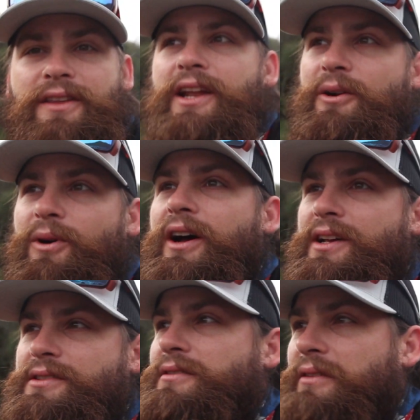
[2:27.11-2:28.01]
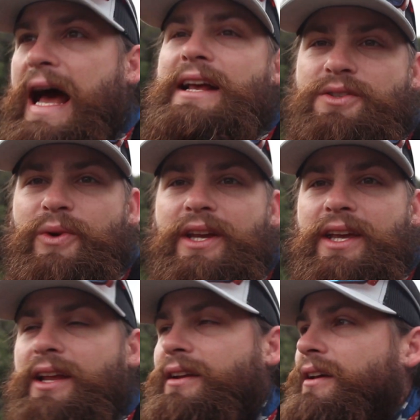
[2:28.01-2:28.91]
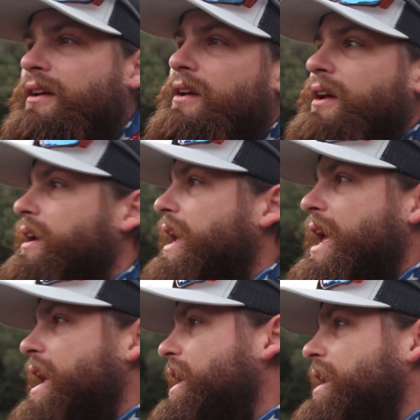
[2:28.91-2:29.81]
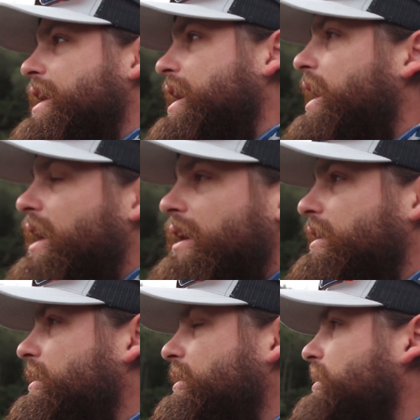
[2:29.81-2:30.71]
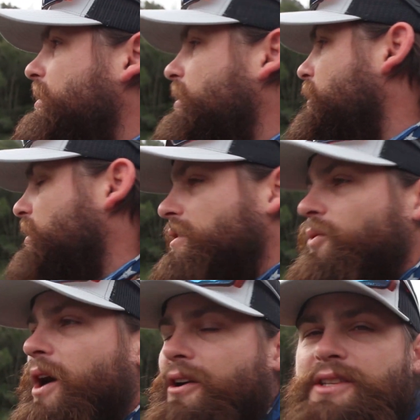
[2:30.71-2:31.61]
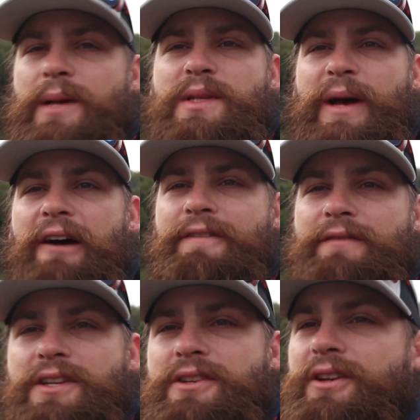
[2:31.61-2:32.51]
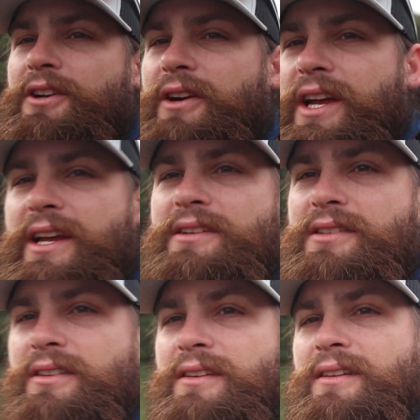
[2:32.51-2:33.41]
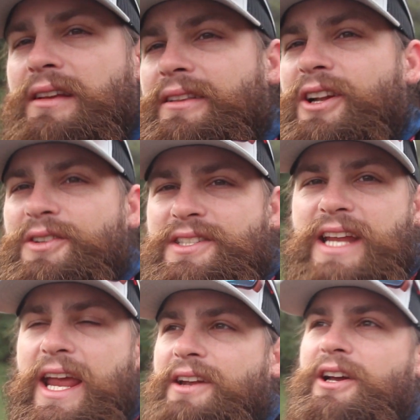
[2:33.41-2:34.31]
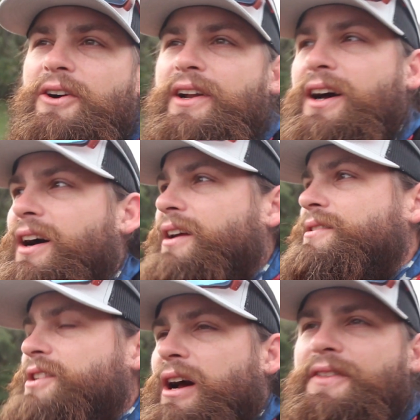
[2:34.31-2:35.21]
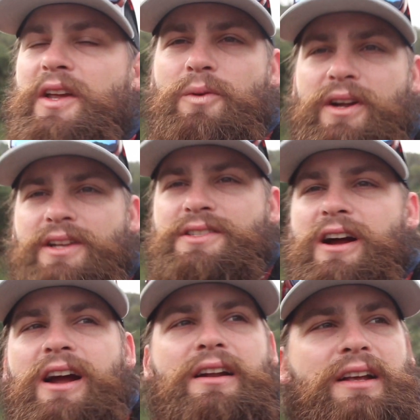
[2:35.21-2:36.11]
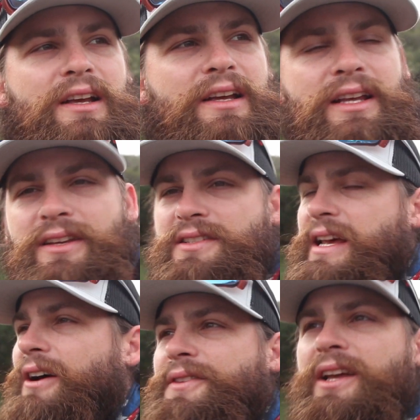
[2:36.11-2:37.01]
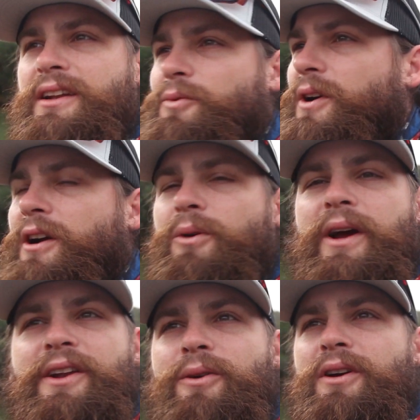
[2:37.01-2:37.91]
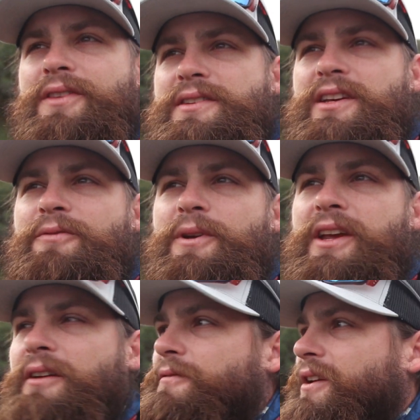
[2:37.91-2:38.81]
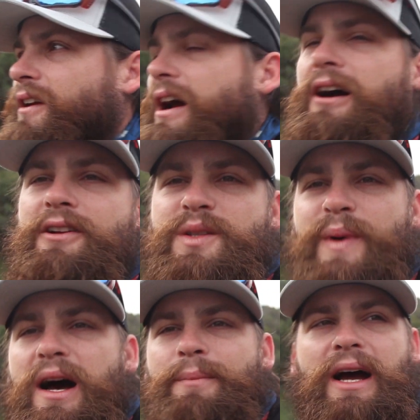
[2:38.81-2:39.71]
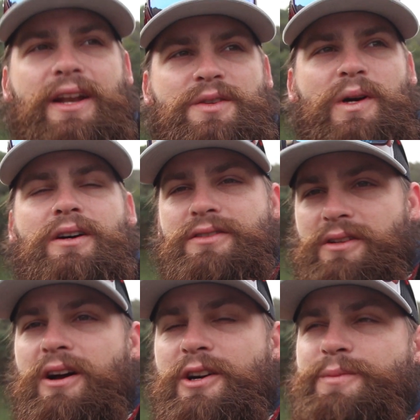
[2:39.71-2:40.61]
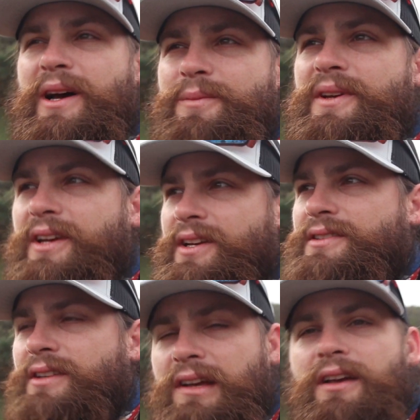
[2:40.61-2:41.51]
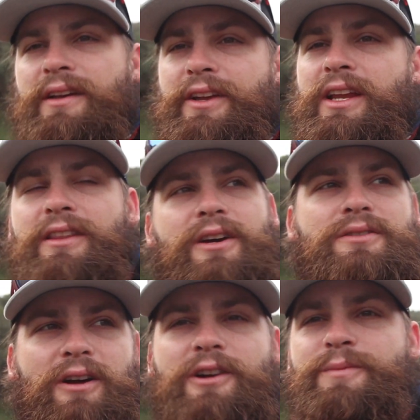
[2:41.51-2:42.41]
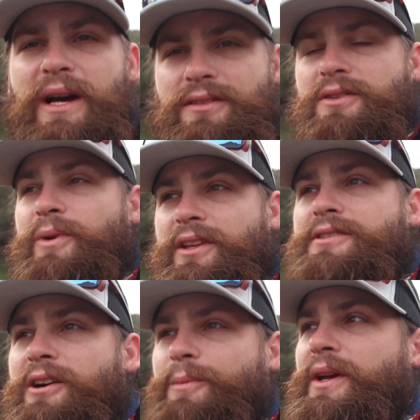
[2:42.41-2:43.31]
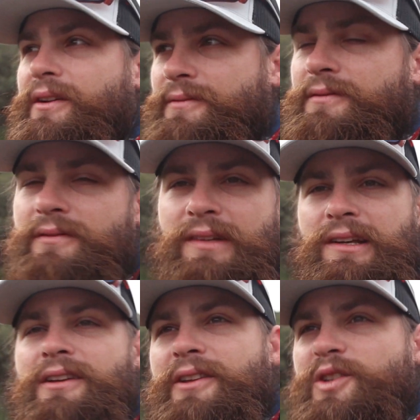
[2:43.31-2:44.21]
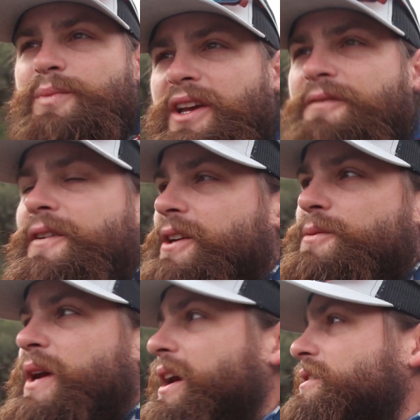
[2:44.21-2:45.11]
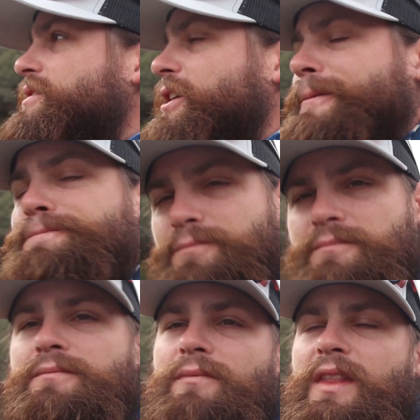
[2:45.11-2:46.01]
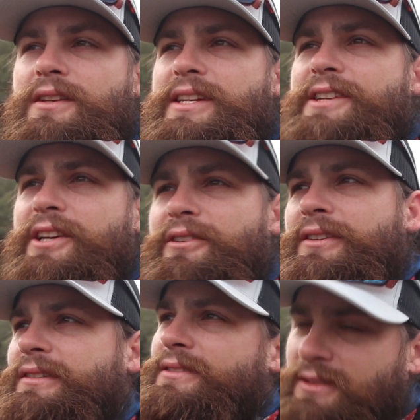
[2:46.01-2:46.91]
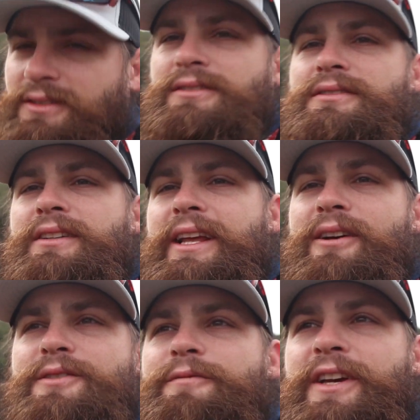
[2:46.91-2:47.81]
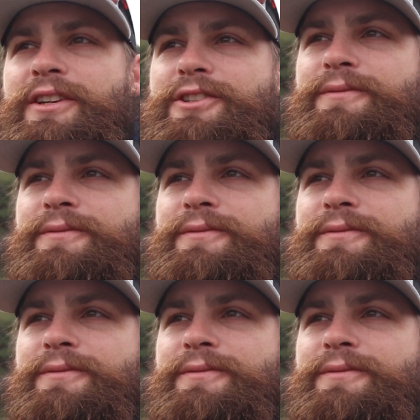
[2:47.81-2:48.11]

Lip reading: than it was last weekend. And water temp's about 52 degrees, a little stain going on. So I think we're gonna start in this south end and work our way north and see if we can't figure out a spot bite as well as a largemouth, because you need those largemouths to win the tournament. Those big fish, man. So stay tuned. Get on some fish.